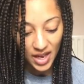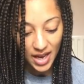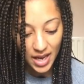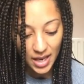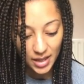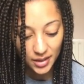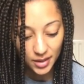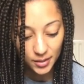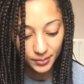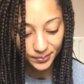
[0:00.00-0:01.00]

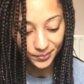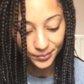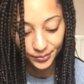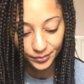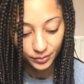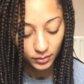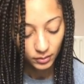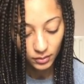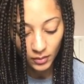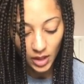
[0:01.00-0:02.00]
there's
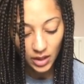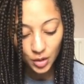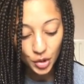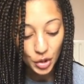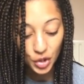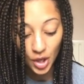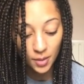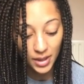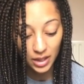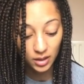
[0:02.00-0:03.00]
there's just
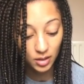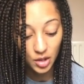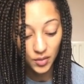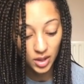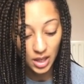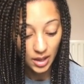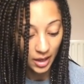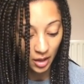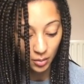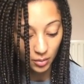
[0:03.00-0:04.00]
so many, you've seen
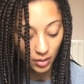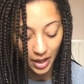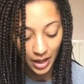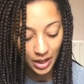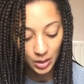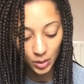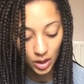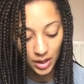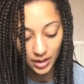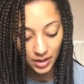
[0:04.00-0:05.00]
how, how
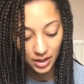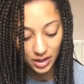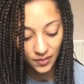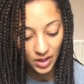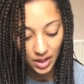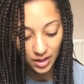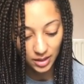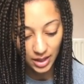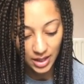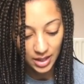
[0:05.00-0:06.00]
extensive the
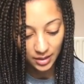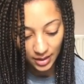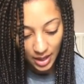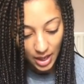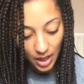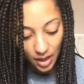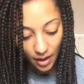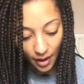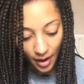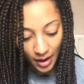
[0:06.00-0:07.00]
list is.
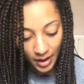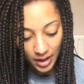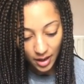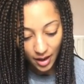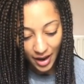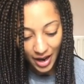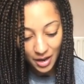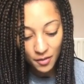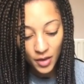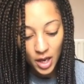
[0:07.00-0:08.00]
I
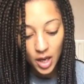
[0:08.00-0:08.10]
have